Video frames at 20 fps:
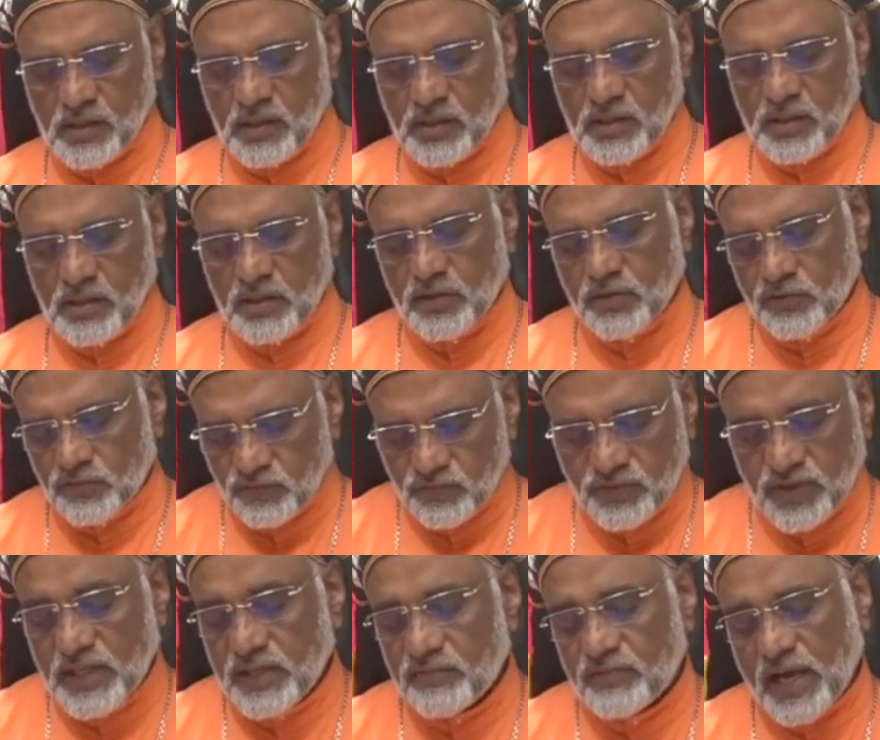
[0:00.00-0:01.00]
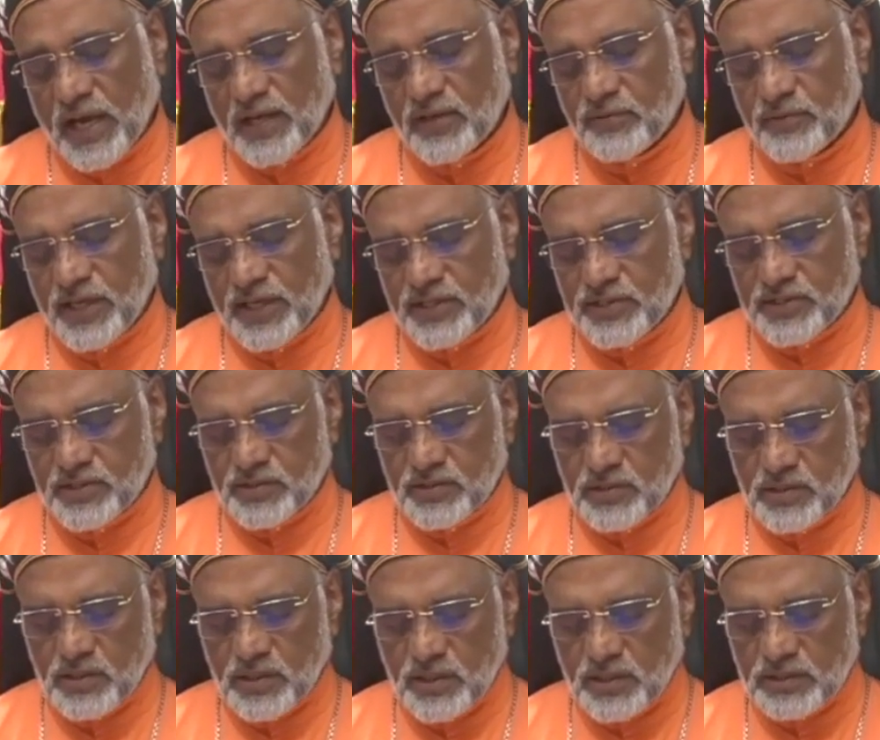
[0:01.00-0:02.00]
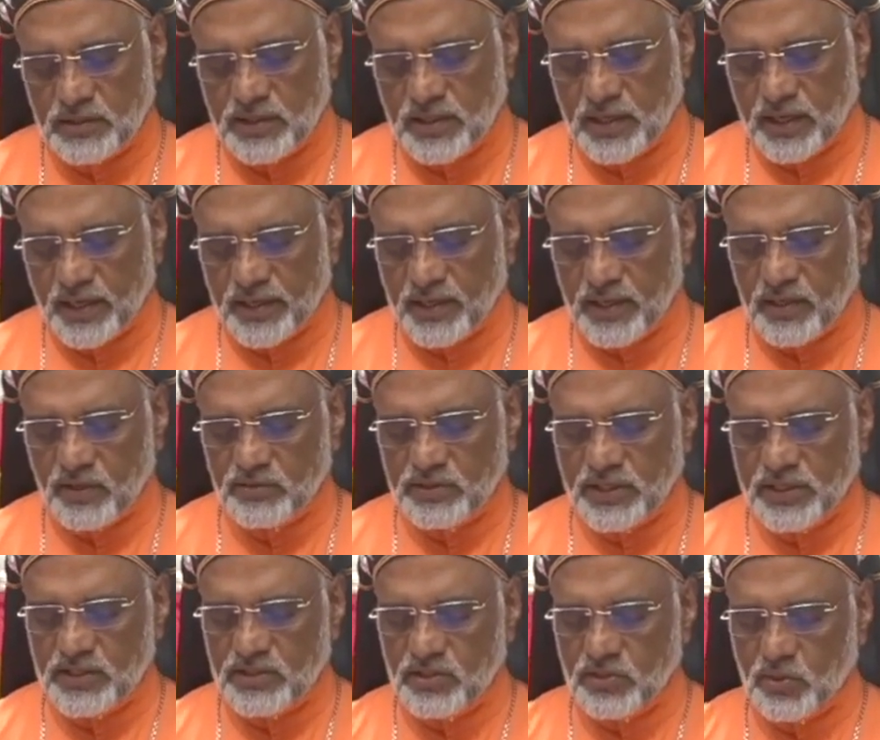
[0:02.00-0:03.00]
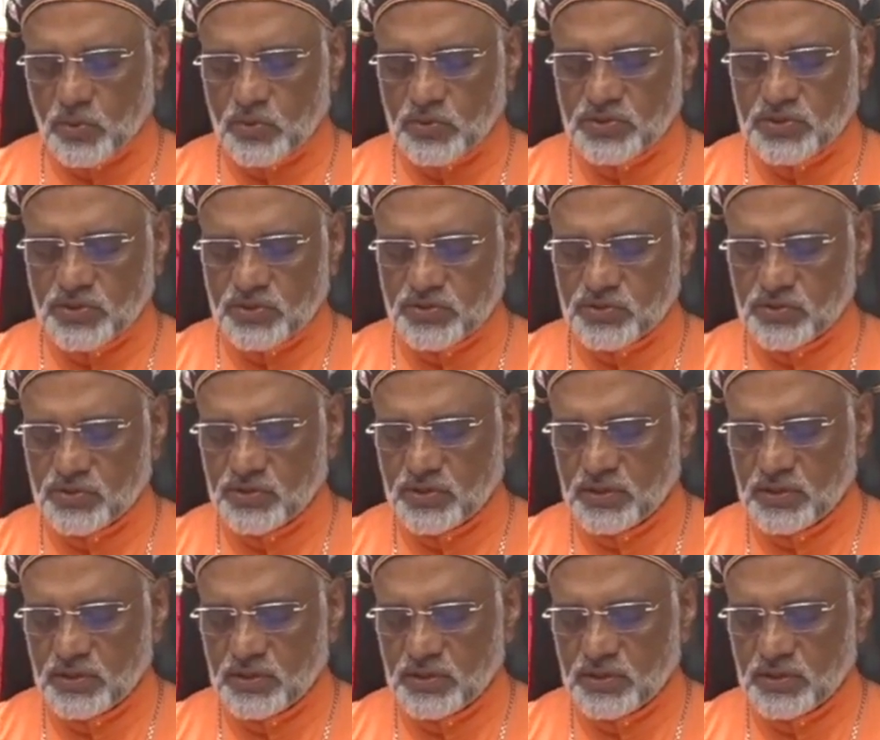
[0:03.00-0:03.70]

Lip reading: If we evaluate the content of the discourses